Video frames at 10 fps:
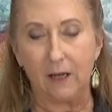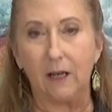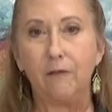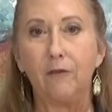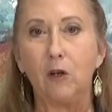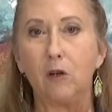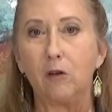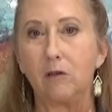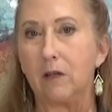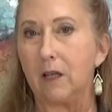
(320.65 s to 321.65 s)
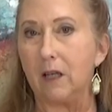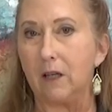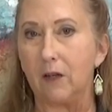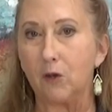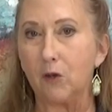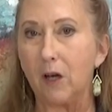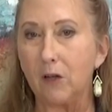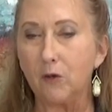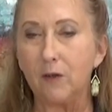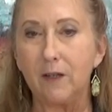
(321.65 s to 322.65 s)
if you're in other
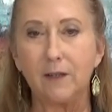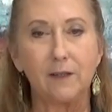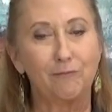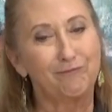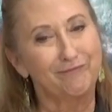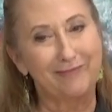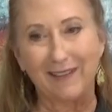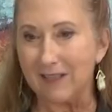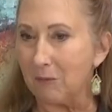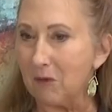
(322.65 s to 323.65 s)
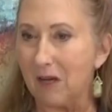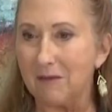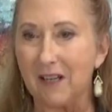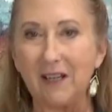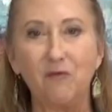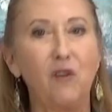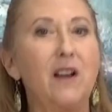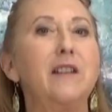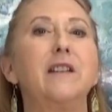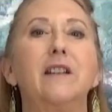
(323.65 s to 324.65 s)
countries, sometimes I can
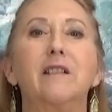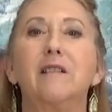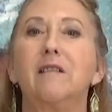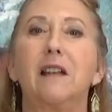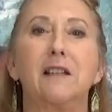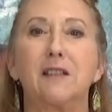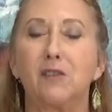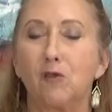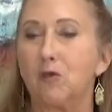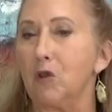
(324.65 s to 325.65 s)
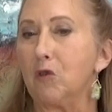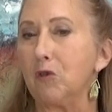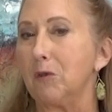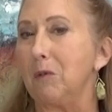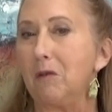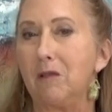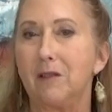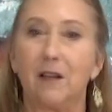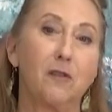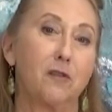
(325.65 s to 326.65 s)
find it as surgical
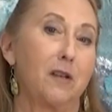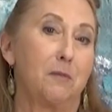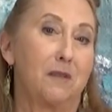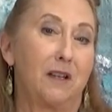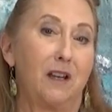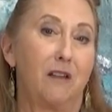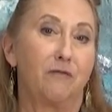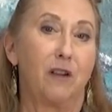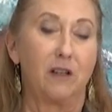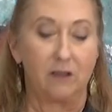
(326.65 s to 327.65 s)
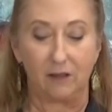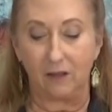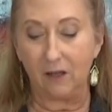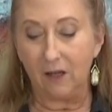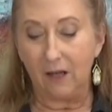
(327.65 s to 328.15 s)
spirits, other times I can't find it.